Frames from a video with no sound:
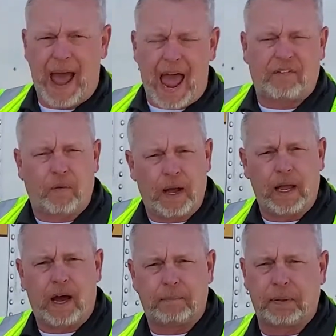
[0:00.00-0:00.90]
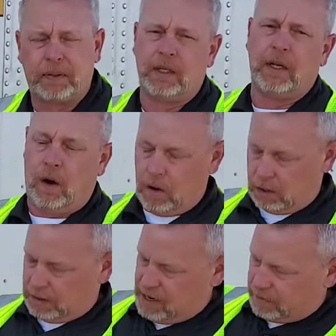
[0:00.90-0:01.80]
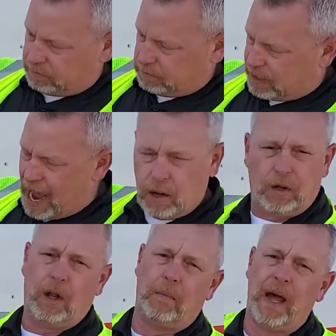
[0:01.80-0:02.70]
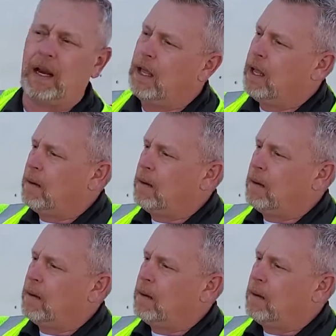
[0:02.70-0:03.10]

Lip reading: halfway up or leave them down a little bit.